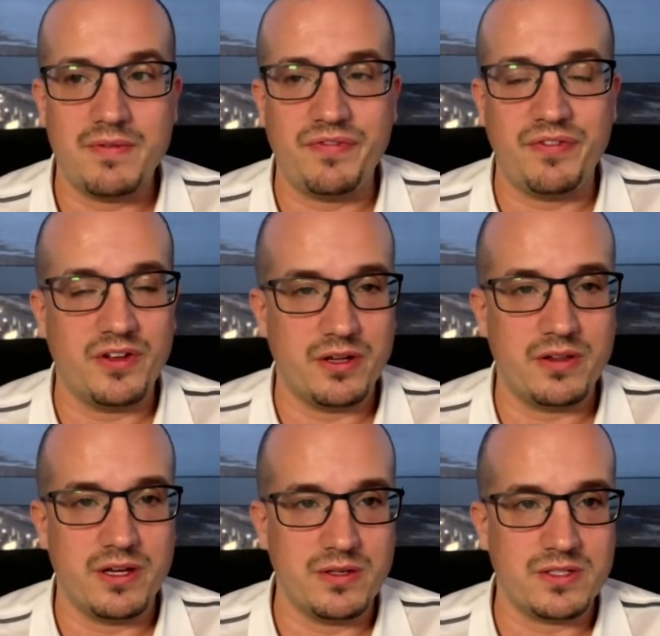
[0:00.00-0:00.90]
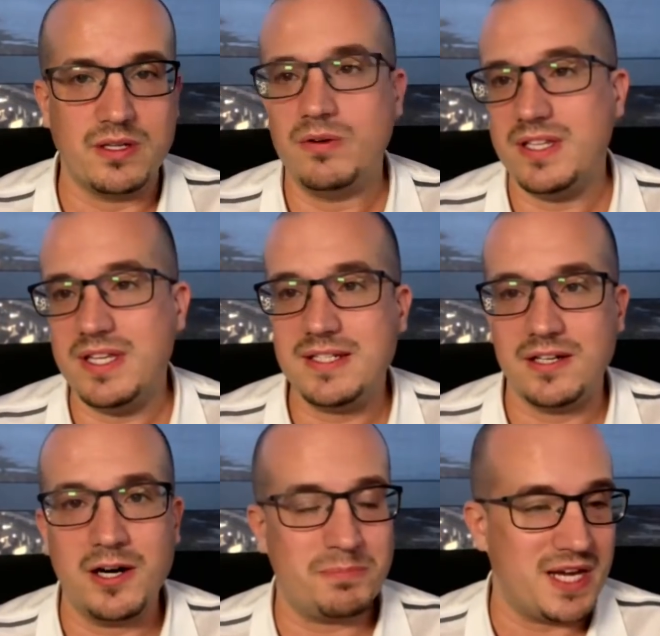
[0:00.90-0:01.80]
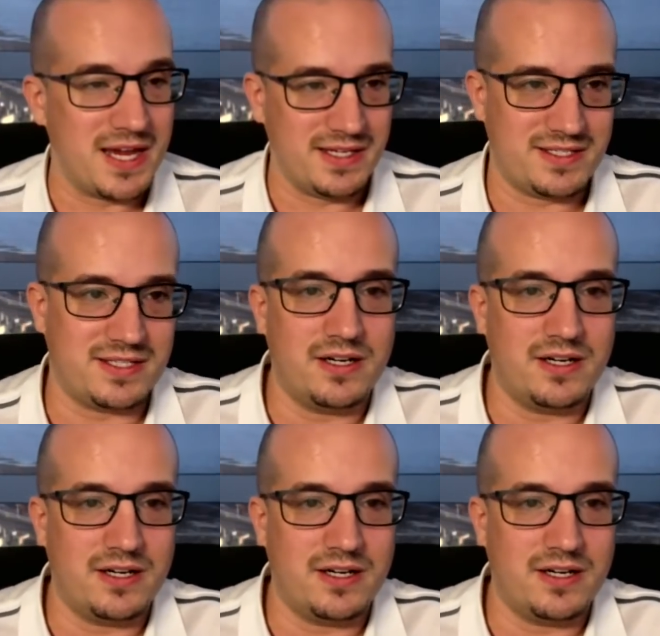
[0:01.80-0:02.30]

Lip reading: for those that need an update